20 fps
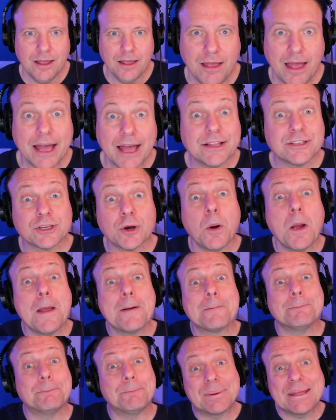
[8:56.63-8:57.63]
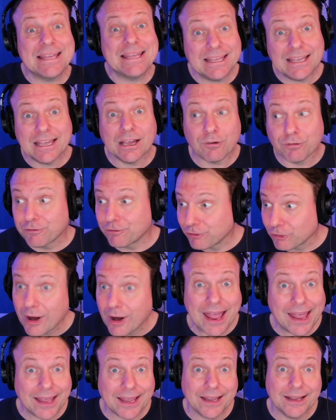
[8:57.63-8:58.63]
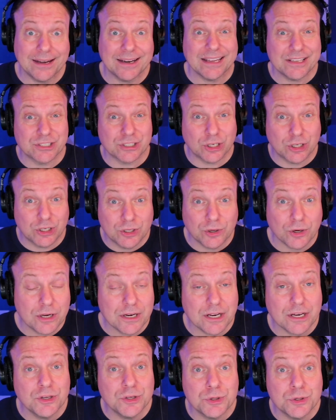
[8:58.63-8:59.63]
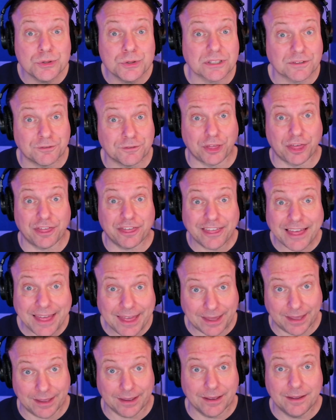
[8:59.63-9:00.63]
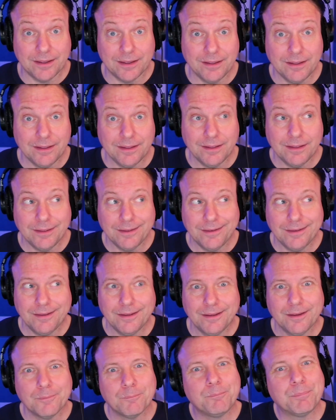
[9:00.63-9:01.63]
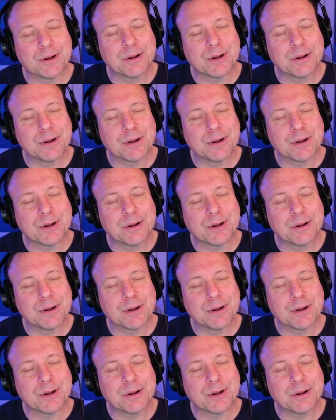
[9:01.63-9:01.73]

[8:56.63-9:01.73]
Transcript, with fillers: And so being afraid is a good and useful thing, but